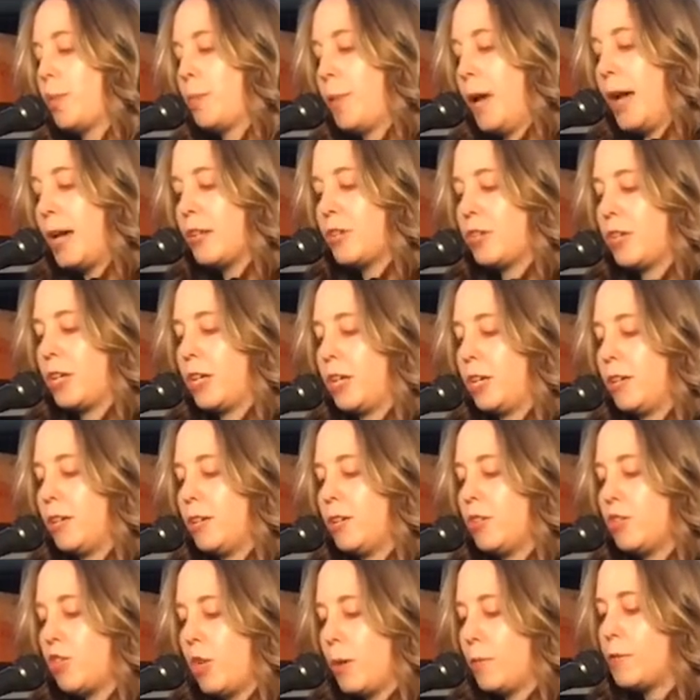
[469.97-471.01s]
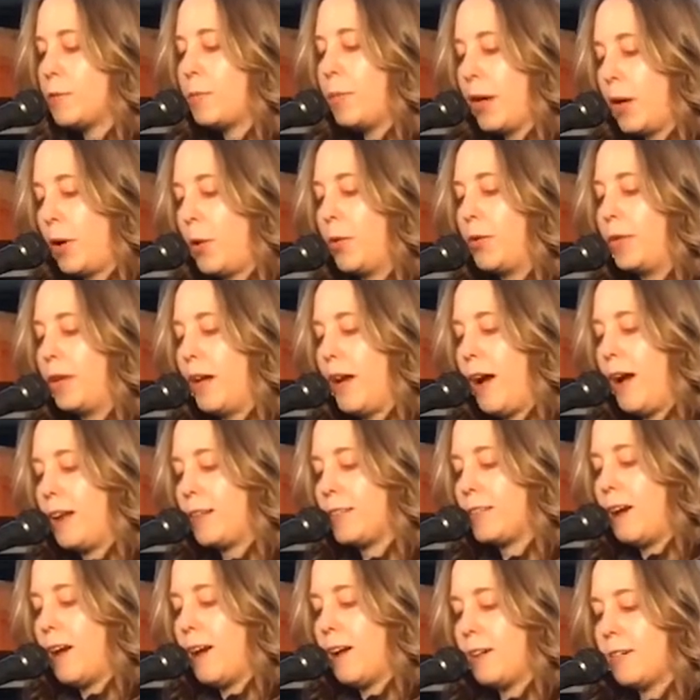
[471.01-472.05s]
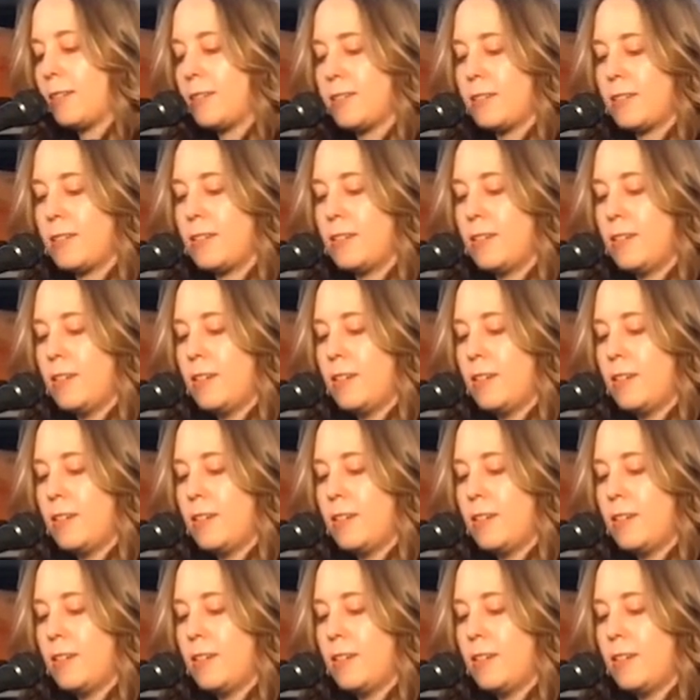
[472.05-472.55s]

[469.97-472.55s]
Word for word: passion, trumped by only hot dogs